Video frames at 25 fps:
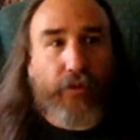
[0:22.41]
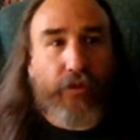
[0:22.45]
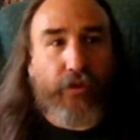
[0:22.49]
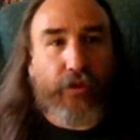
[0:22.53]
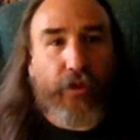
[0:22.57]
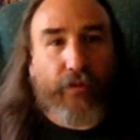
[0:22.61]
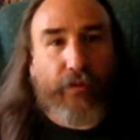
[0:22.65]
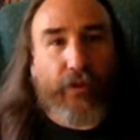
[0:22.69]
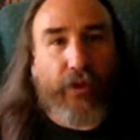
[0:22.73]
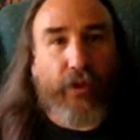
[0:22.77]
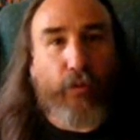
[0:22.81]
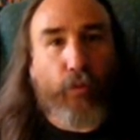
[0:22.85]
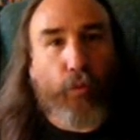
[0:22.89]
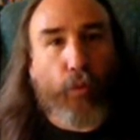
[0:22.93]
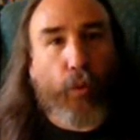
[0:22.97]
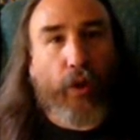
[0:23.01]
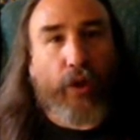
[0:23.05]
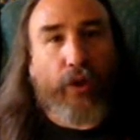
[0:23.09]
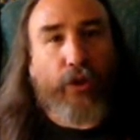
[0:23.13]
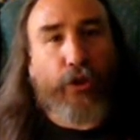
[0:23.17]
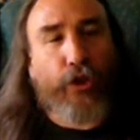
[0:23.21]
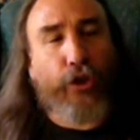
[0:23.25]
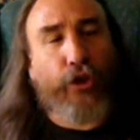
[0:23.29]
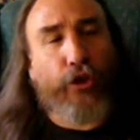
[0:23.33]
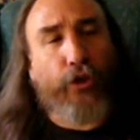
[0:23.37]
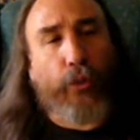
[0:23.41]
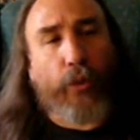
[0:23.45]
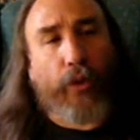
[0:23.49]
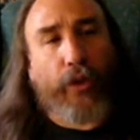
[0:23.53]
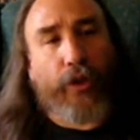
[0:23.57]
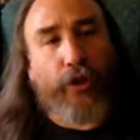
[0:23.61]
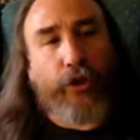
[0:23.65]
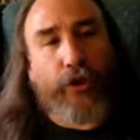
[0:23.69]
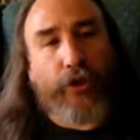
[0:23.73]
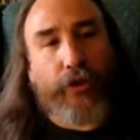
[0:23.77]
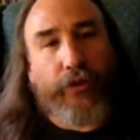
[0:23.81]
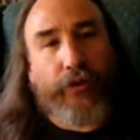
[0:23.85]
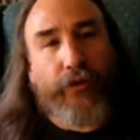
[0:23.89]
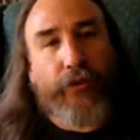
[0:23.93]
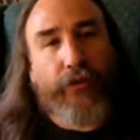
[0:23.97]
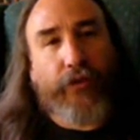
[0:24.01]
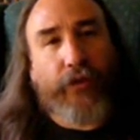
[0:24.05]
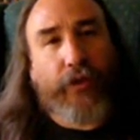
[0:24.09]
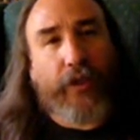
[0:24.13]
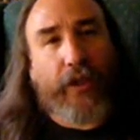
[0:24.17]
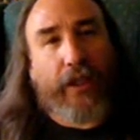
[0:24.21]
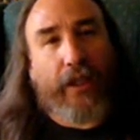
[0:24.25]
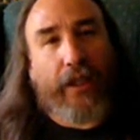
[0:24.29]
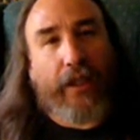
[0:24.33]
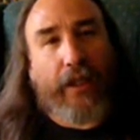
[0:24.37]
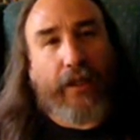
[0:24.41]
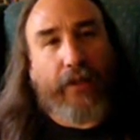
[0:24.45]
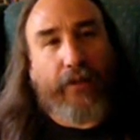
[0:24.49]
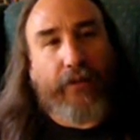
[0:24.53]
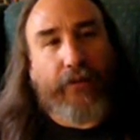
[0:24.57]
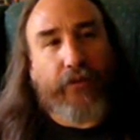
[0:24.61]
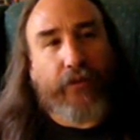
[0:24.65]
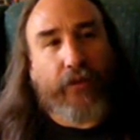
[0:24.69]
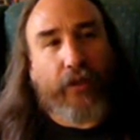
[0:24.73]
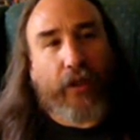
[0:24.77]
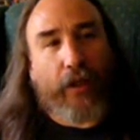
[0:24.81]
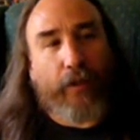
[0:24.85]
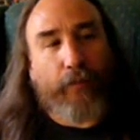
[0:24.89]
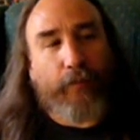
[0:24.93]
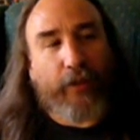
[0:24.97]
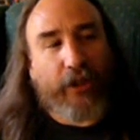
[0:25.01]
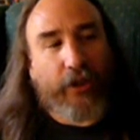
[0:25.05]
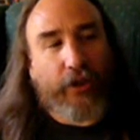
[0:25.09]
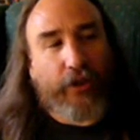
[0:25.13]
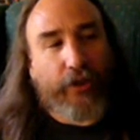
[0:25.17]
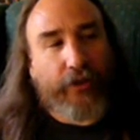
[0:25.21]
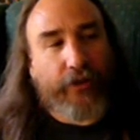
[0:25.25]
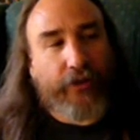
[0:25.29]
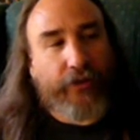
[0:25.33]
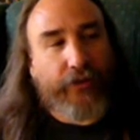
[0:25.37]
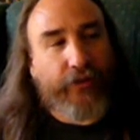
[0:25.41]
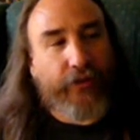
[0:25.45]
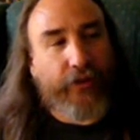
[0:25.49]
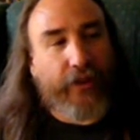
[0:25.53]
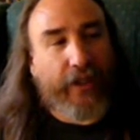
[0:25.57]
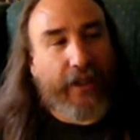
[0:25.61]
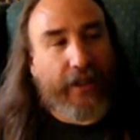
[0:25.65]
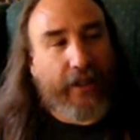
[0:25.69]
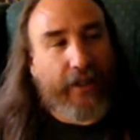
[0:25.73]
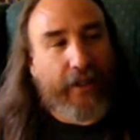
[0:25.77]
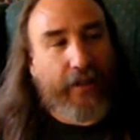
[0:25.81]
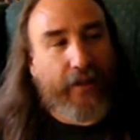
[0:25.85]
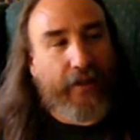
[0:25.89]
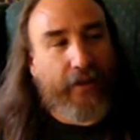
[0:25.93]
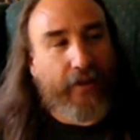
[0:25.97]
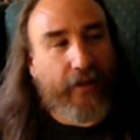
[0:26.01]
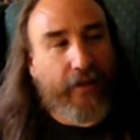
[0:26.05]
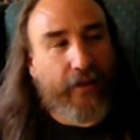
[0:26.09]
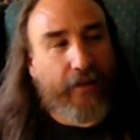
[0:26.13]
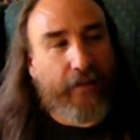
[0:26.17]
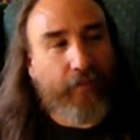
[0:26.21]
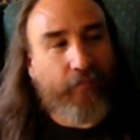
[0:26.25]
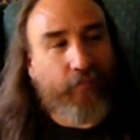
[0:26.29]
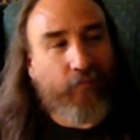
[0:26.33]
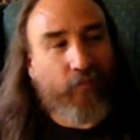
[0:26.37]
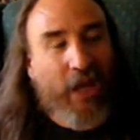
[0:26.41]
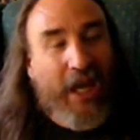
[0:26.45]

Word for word: suffering work shortages and stoppages and uh,